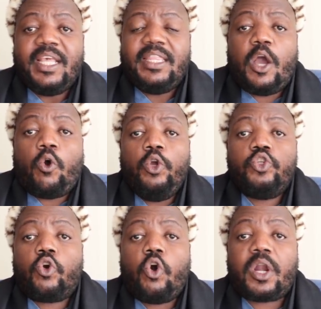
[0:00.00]
they are going
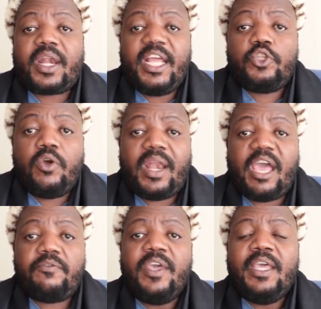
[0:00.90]
to correct your
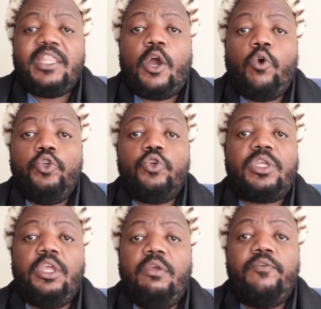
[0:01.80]
life they are going to
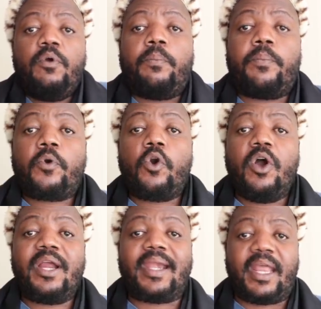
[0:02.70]
give you
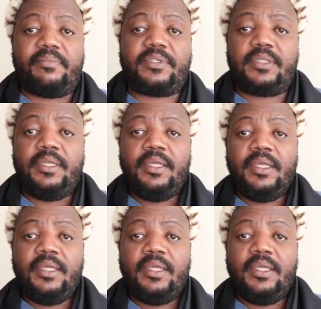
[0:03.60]
programs